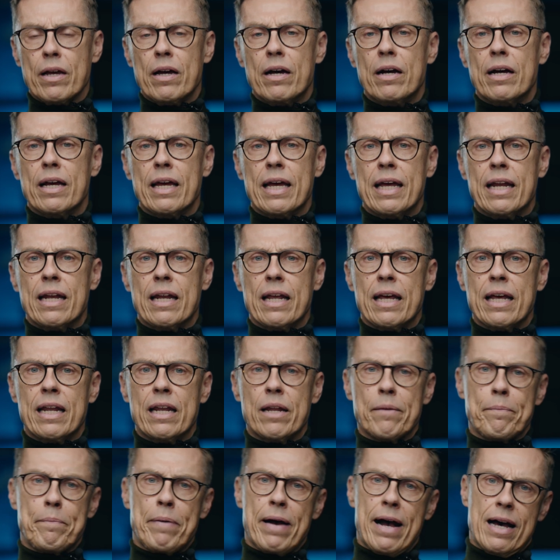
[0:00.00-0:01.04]
in
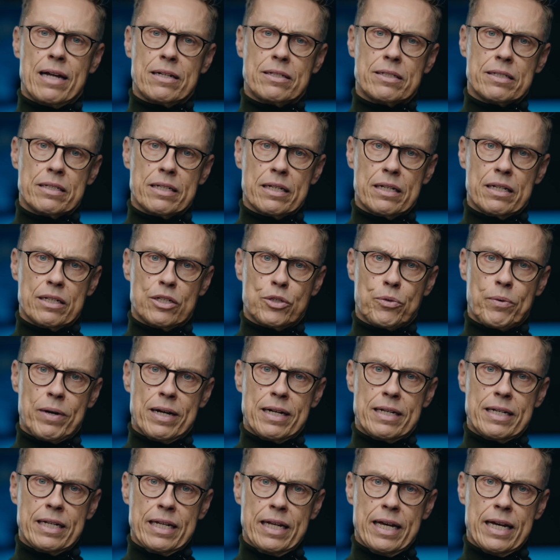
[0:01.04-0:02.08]
the past
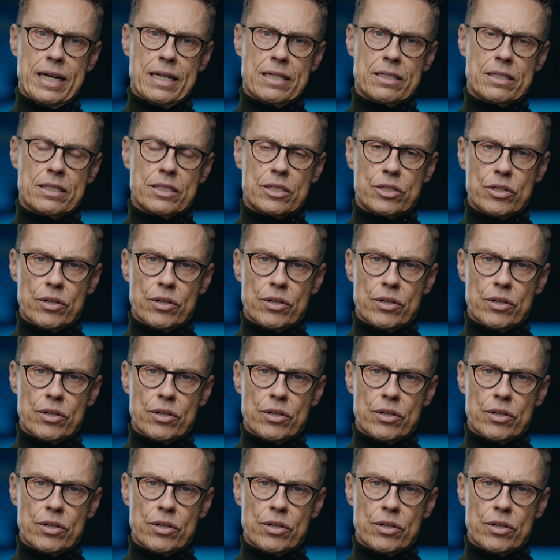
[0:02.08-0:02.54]
20 years. So